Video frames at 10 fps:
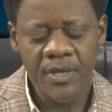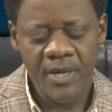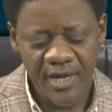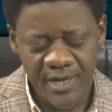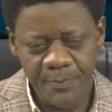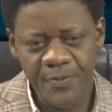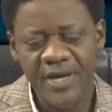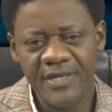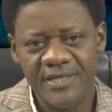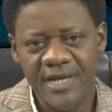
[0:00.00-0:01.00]
it
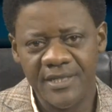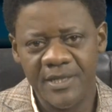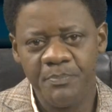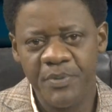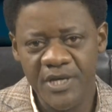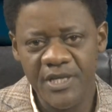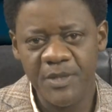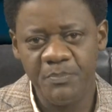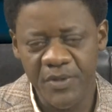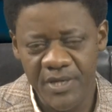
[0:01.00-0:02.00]
appears that the
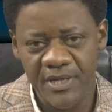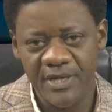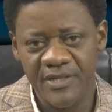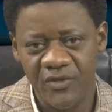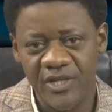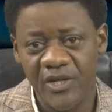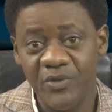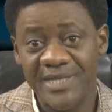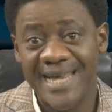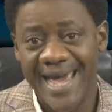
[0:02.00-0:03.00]
PDP is on the
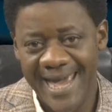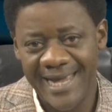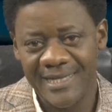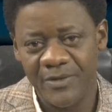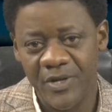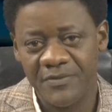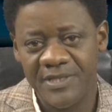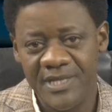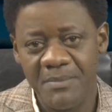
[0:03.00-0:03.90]
losing end. We have seen